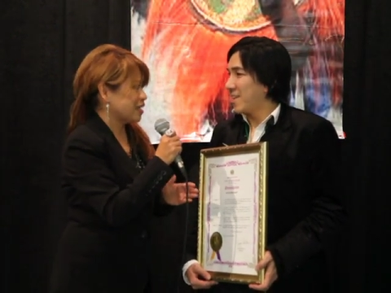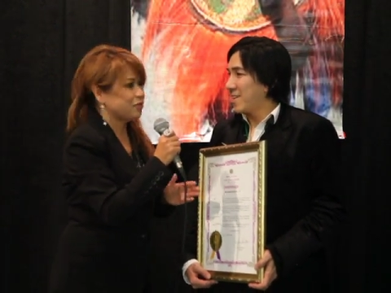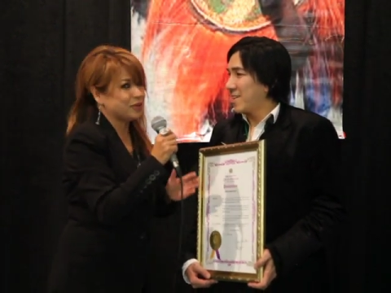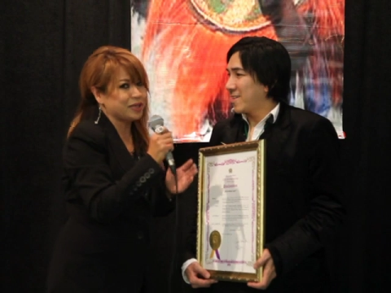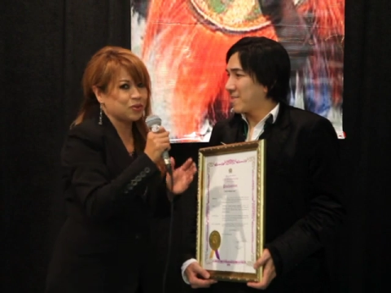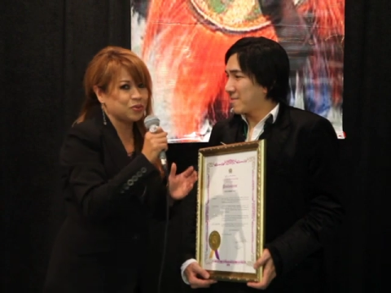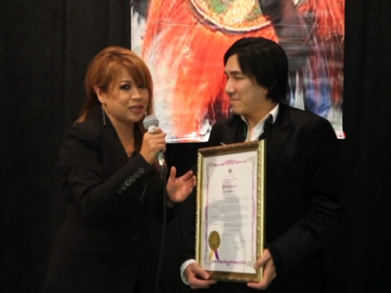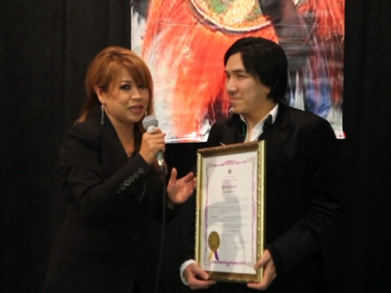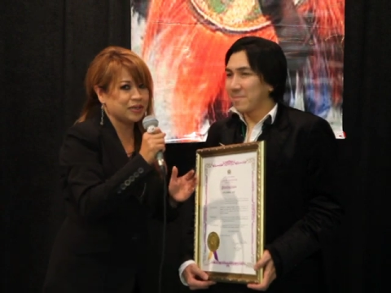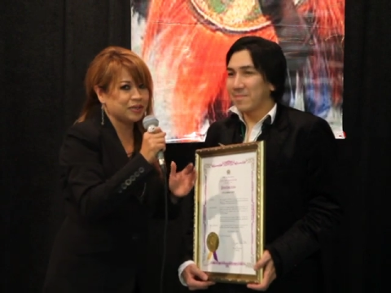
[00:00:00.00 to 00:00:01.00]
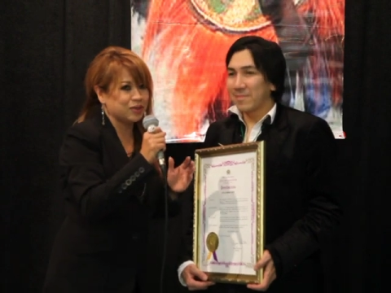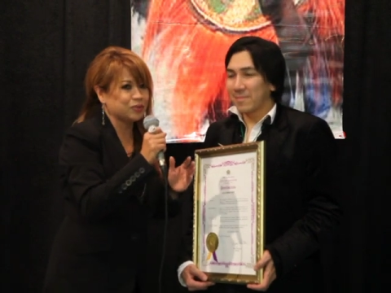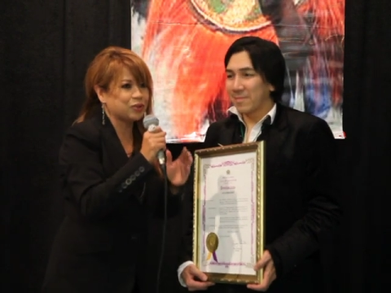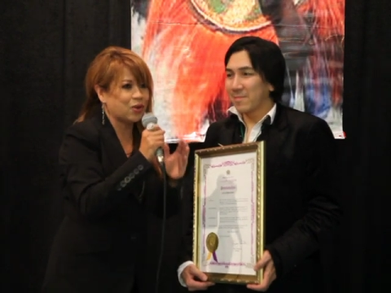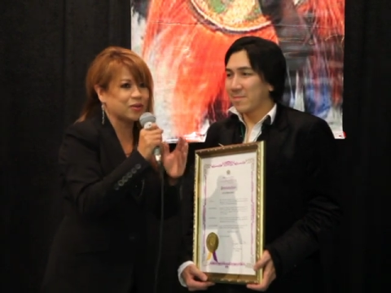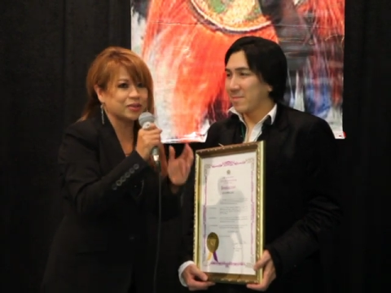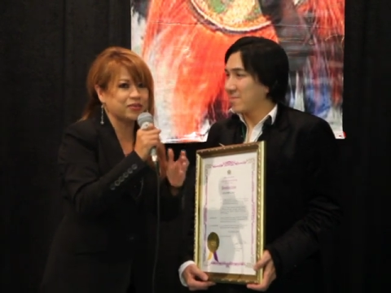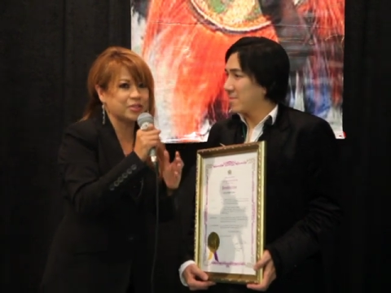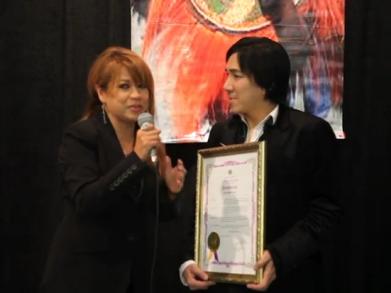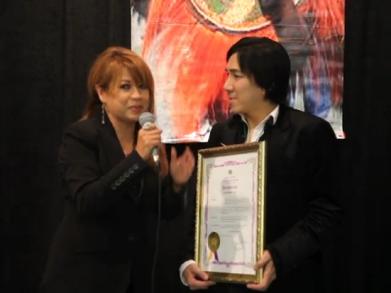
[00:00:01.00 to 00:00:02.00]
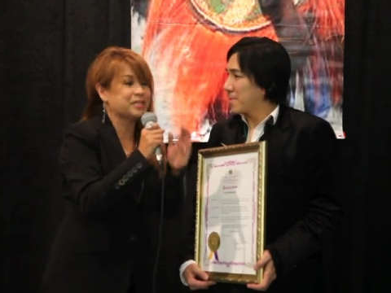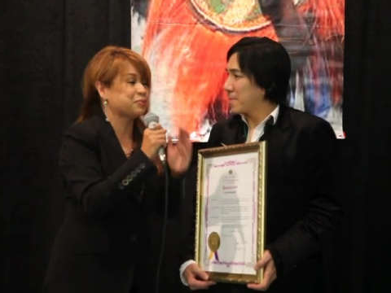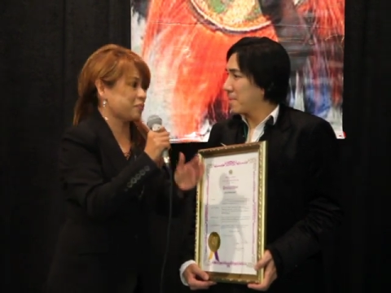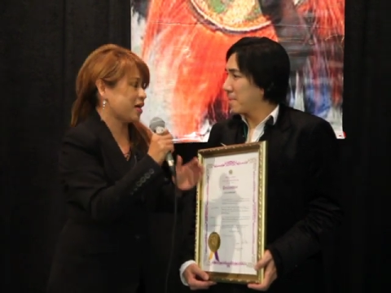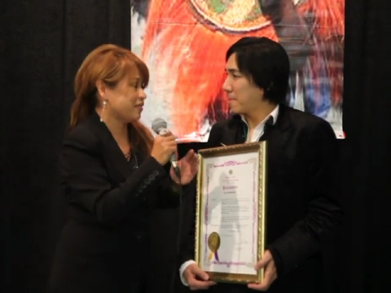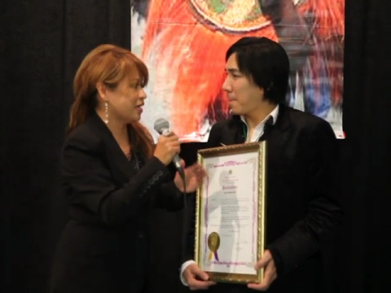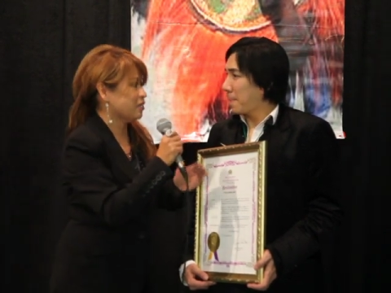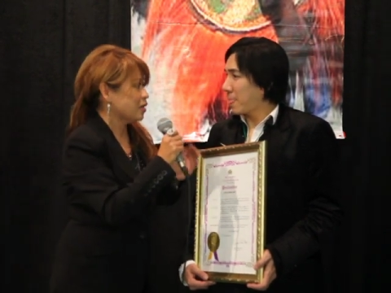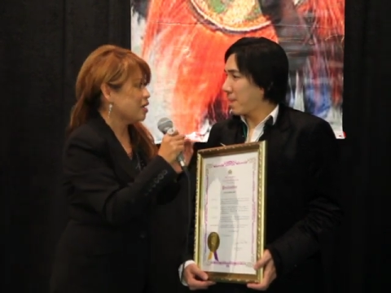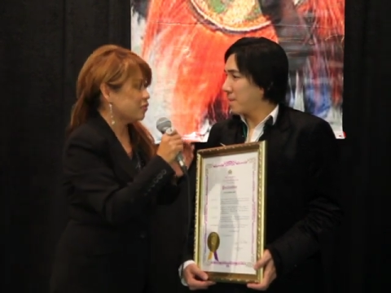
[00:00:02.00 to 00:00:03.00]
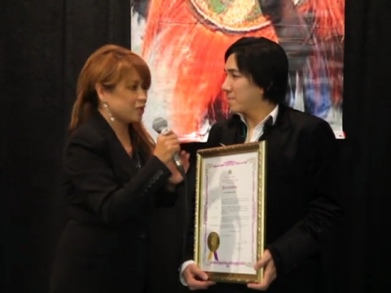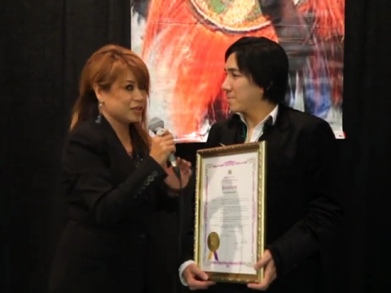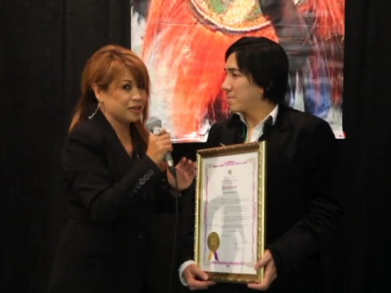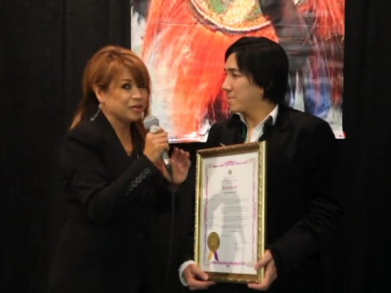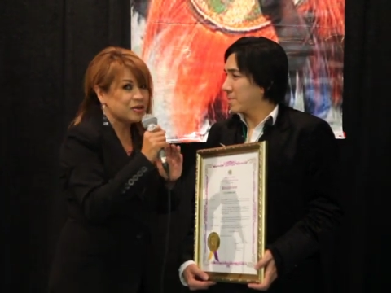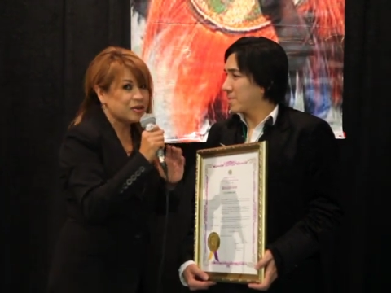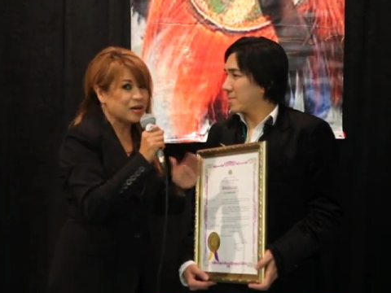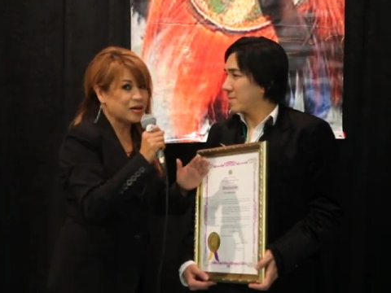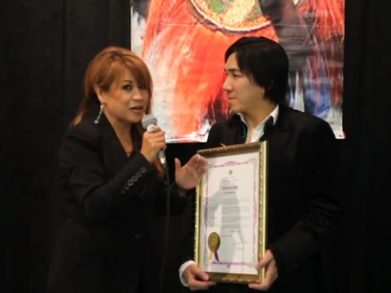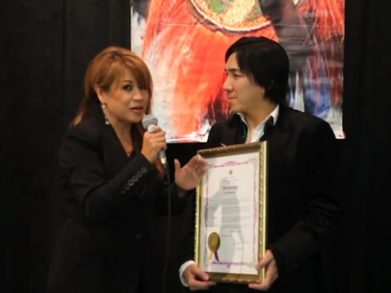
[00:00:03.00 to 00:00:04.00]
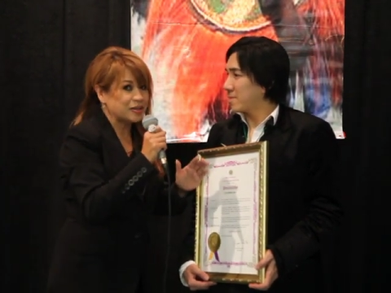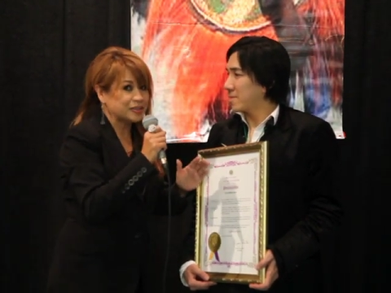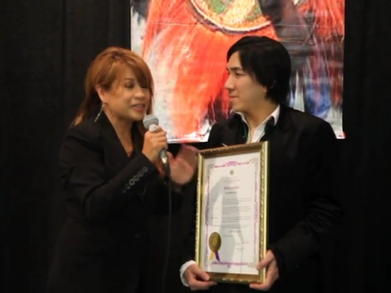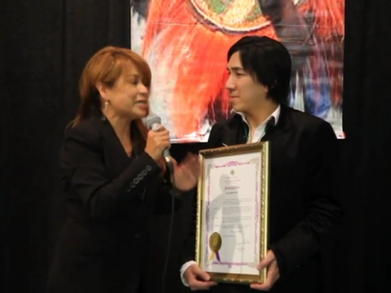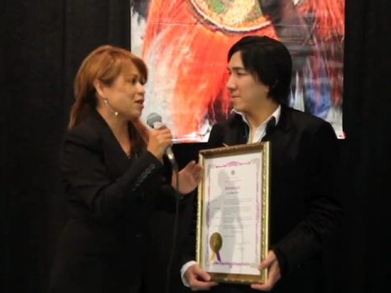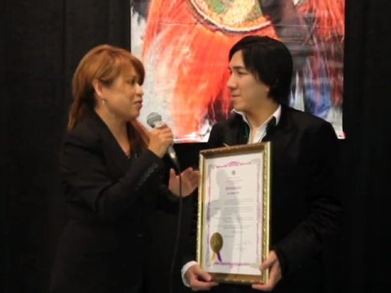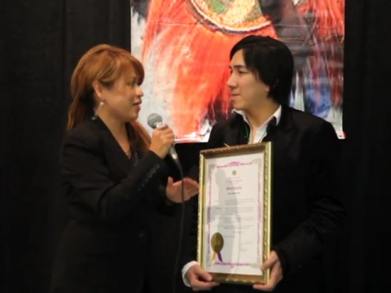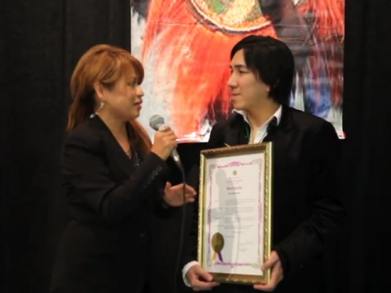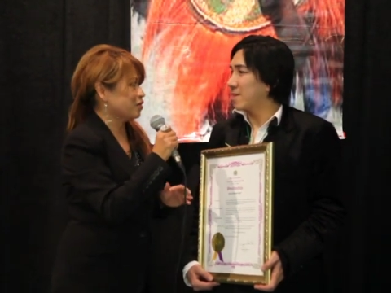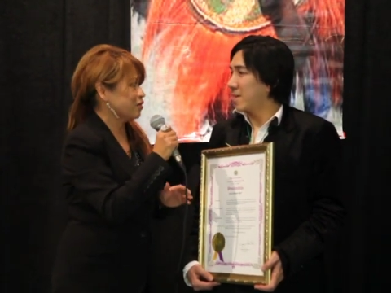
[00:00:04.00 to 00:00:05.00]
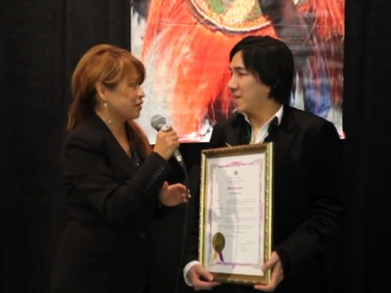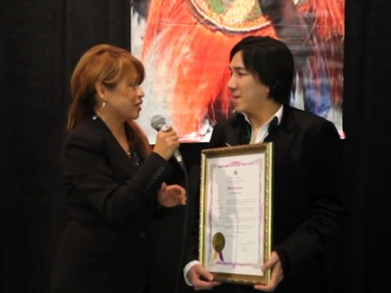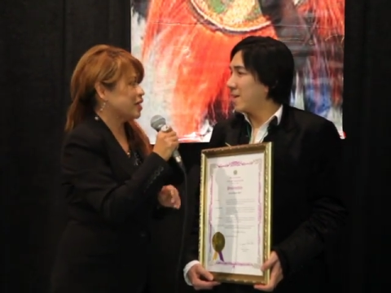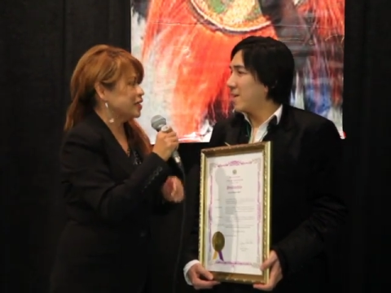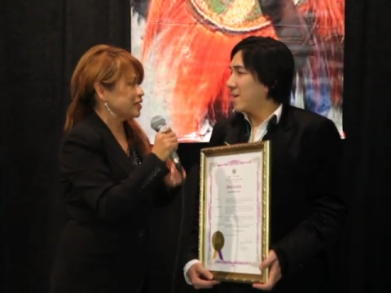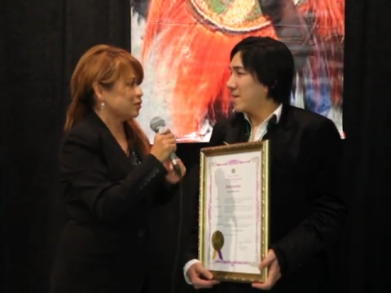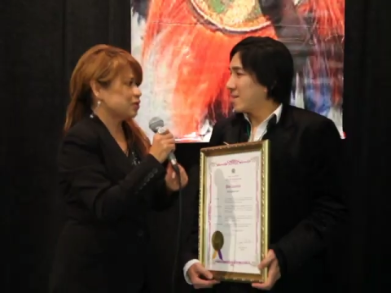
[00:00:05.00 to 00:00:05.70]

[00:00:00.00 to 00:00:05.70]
Speaker 1: And not only, you know, to all the Philippines, but I think for the uh, city of Vancouver. So